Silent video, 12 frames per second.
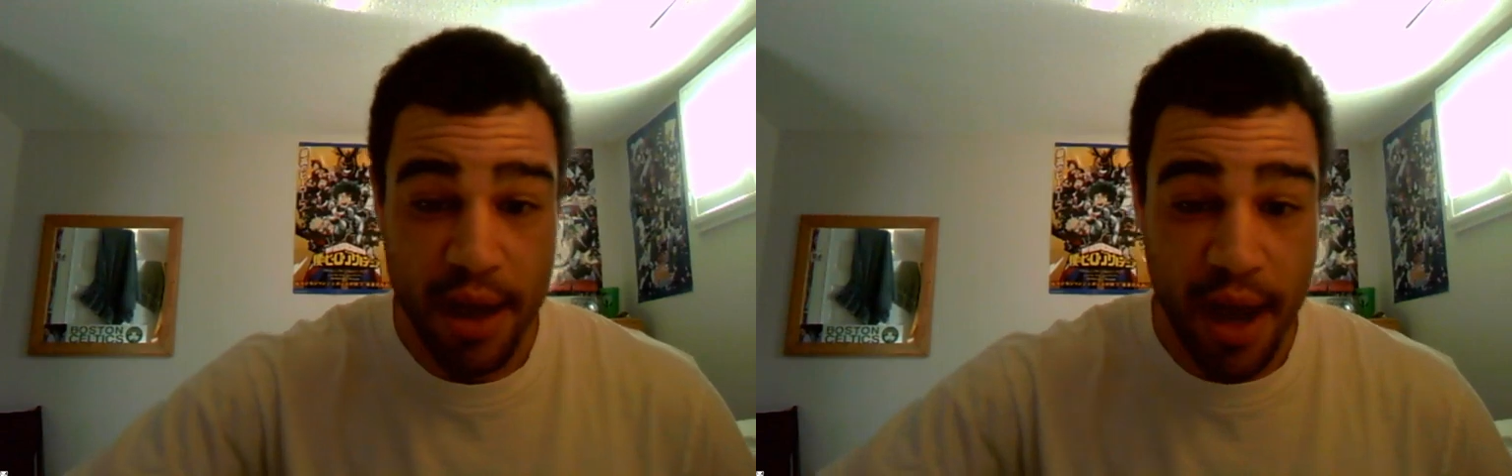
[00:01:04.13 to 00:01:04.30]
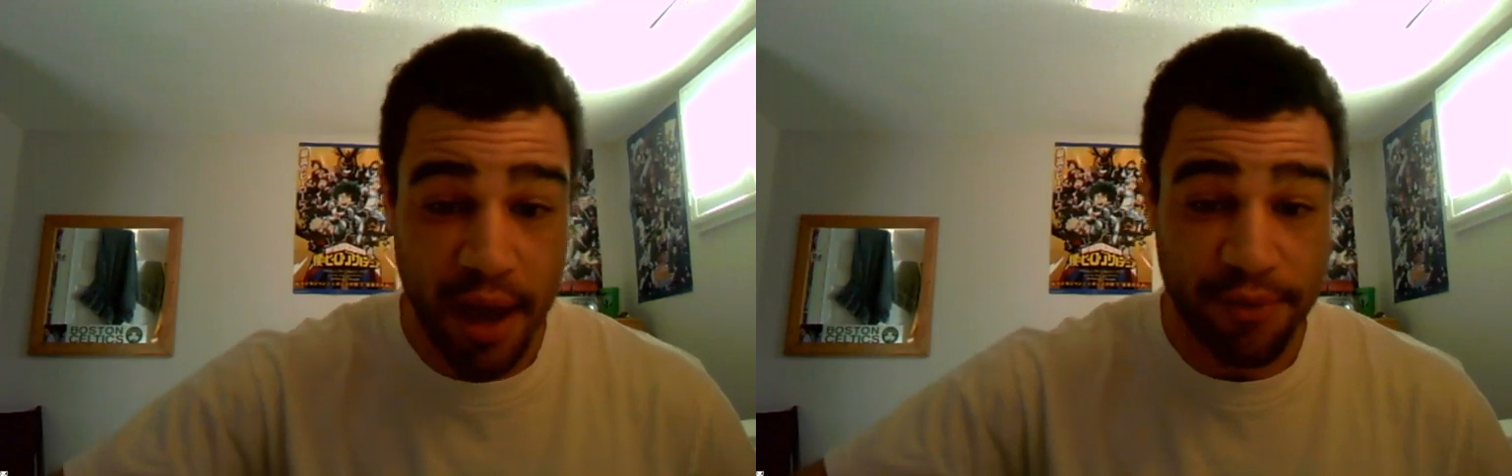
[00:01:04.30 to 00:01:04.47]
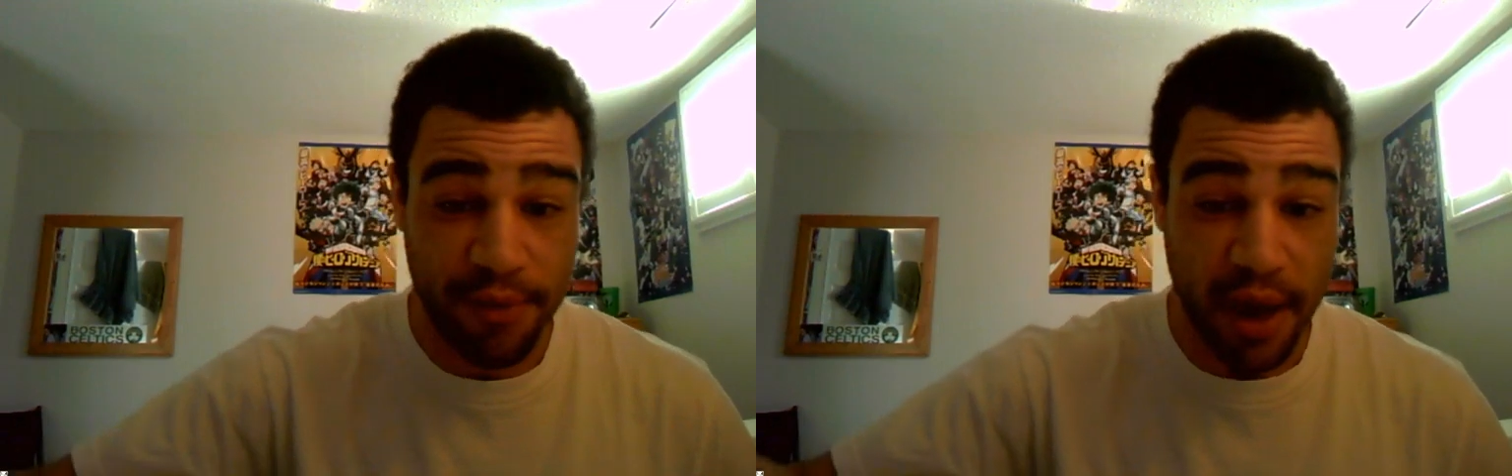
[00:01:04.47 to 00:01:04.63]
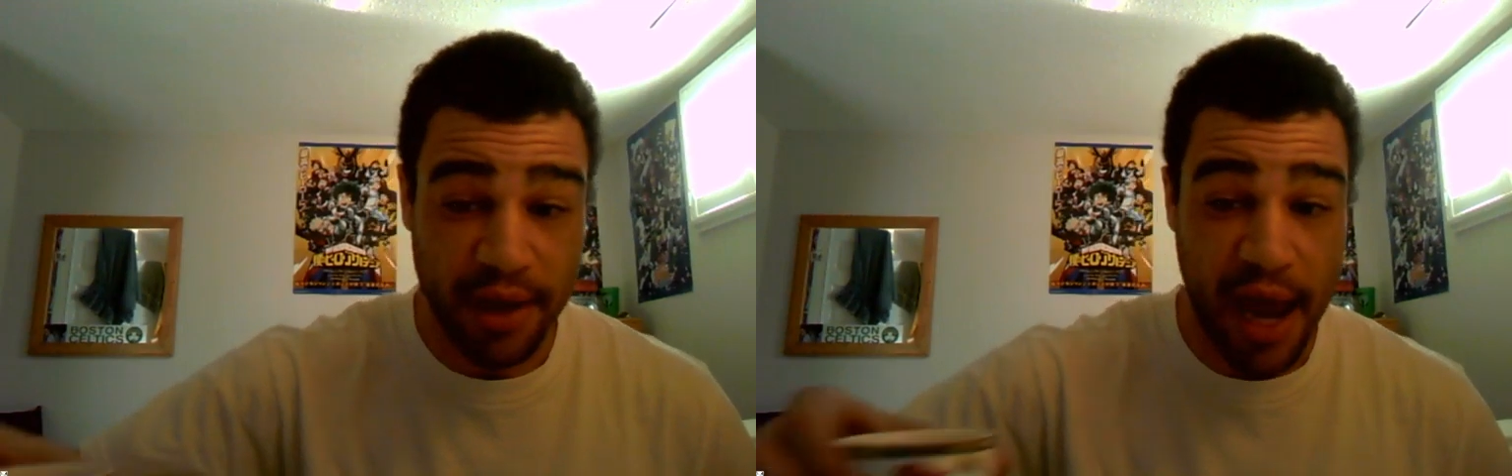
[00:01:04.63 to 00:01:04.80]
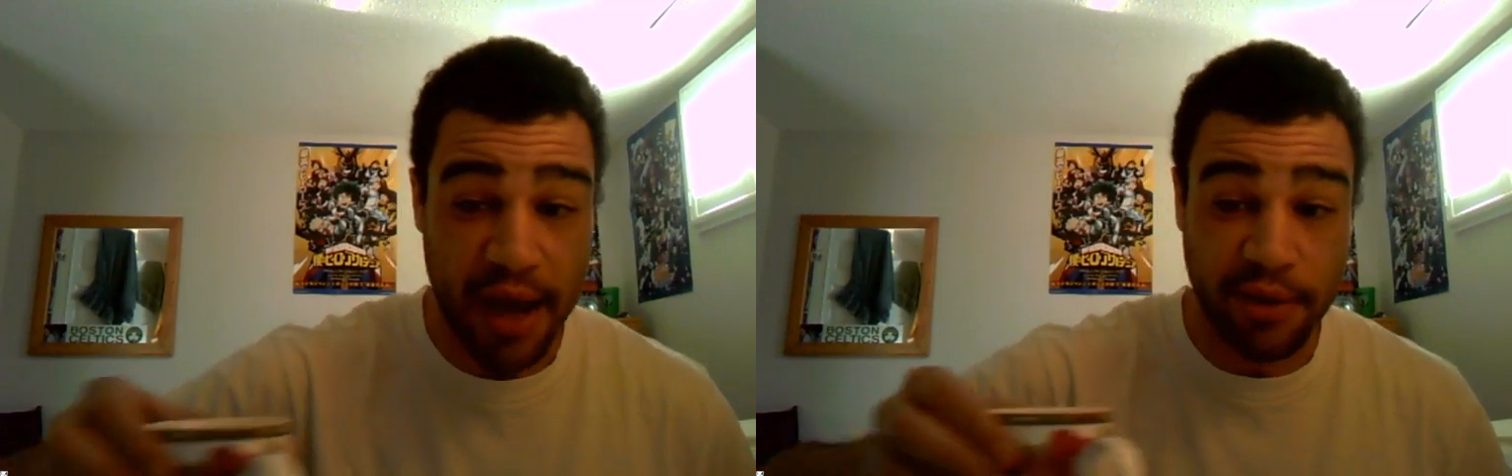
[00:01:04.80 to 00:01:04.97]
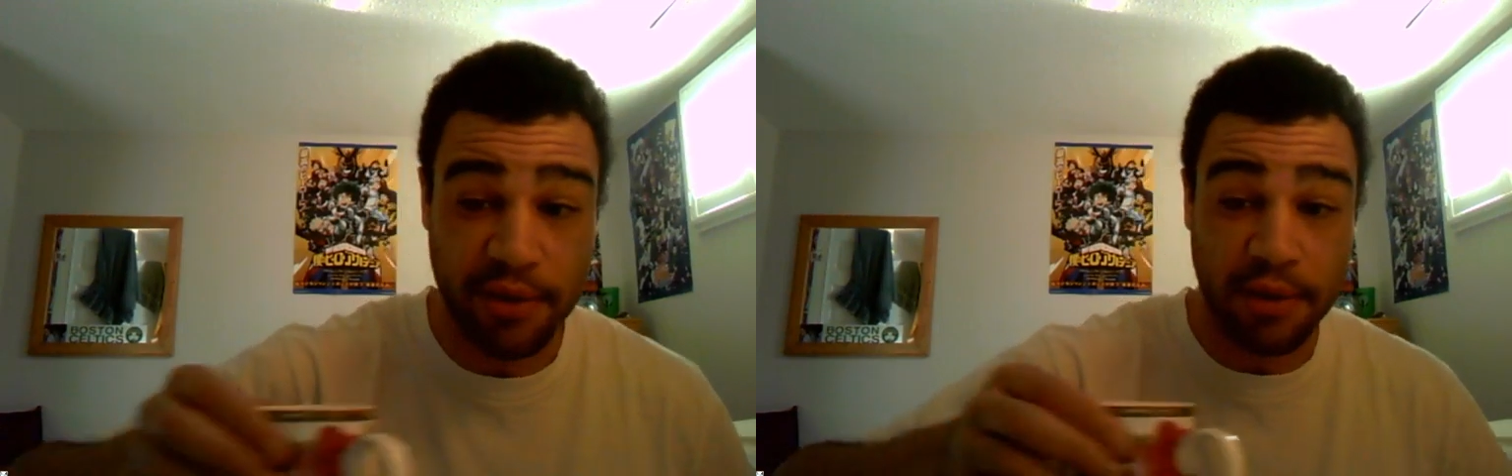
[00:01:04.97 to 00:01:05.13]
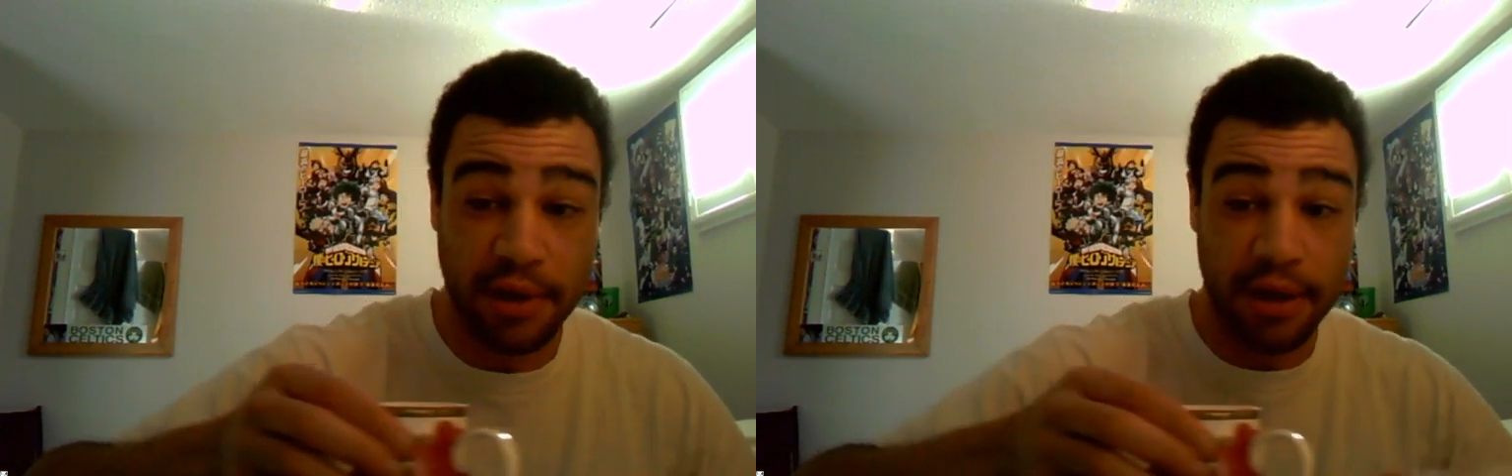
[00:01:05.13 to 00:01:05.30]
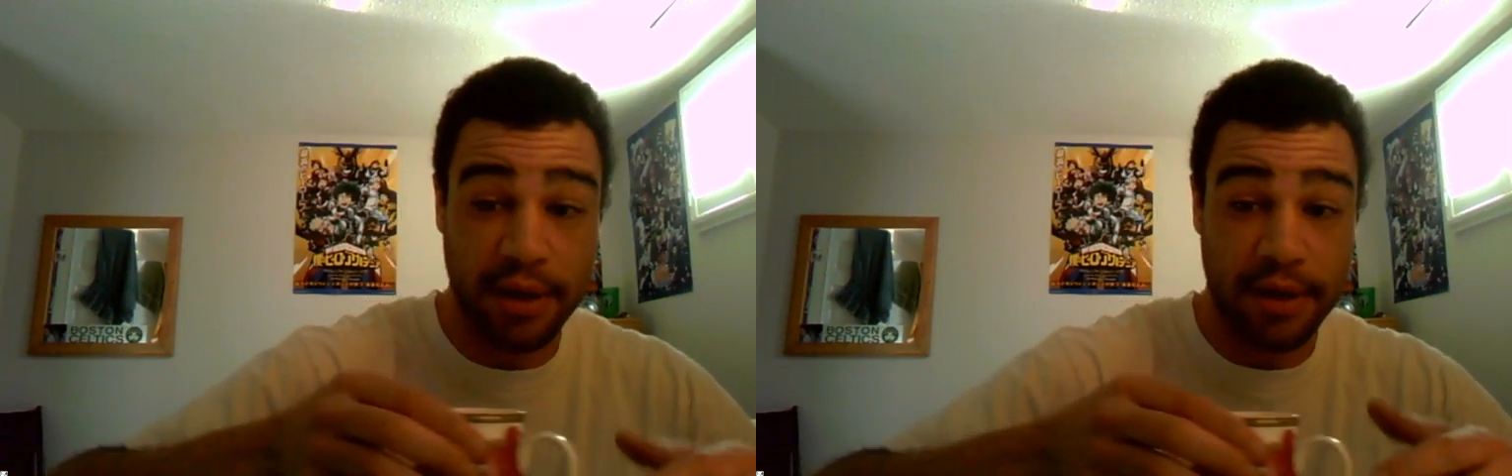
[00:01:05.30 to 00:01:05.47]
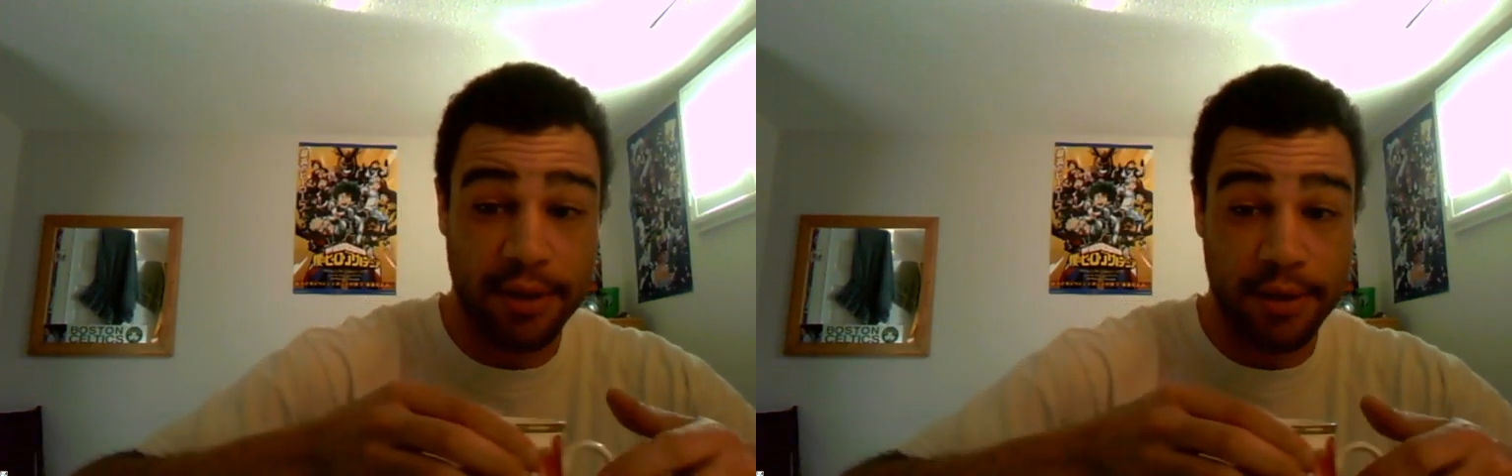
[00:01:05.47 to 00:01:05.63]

and fight Katakuri.